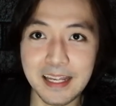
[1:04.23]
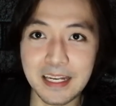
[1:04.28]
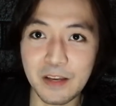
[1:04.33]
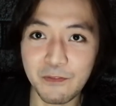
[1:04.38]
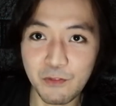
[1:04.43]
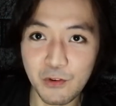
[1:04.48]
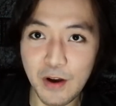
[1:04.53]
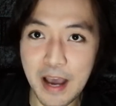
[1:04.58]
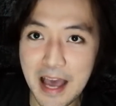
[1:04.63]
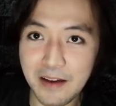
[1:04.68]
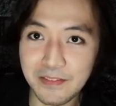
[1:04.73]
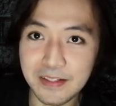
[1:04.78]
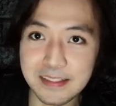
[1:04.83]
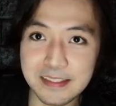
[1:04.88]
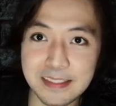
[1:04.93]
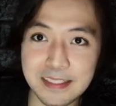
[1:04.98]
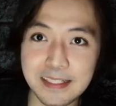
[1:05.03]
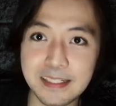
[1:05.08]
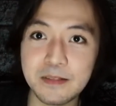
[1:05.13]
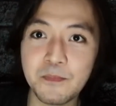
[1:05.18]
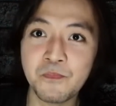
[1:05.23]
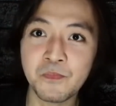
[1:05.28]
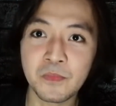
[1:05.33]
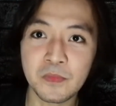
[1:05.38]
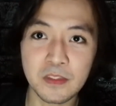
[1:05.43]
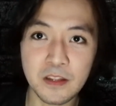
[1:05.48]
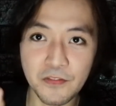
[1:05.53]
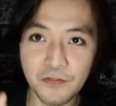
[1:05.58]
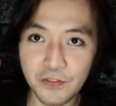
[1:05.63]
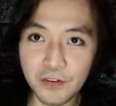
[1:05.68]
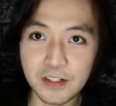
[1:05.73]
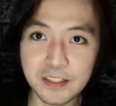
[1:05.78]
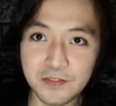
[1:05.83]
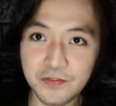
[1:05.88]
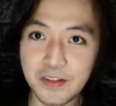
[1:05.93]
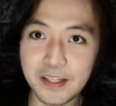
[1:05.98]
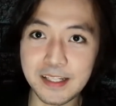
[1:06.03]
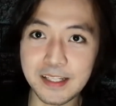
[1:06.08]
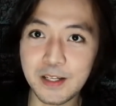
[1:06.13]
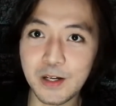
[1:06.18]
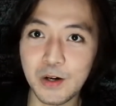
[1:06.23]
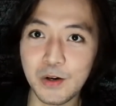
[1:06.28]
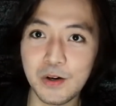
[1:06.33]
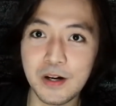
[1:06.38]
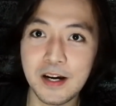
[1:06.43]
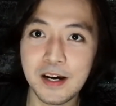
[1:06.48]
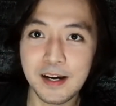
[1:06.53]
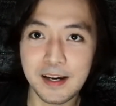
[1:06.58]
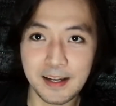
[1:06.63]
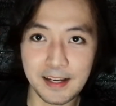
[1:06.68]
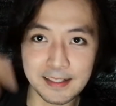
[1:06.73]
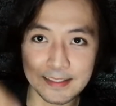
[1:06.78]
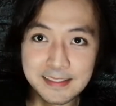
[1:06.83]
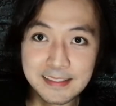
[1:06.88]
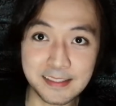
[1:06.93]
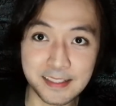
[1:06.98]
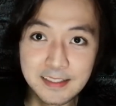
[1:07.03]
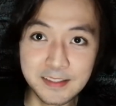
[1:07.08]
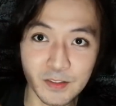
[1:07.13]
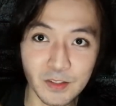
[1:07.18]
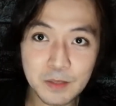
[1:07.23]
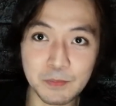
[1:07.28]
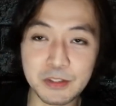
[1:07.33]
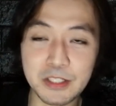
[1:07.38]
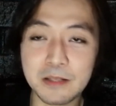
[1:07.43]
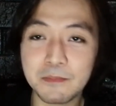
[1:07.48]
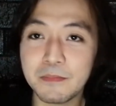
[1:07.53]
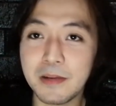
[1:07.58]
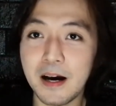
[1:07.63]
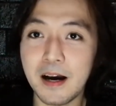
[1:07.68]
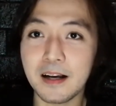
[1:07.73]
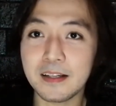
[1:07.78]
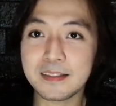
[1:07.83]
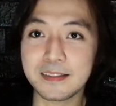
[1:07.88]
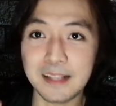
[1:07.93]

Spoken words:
if you haven't seen the first video, it's in the description box.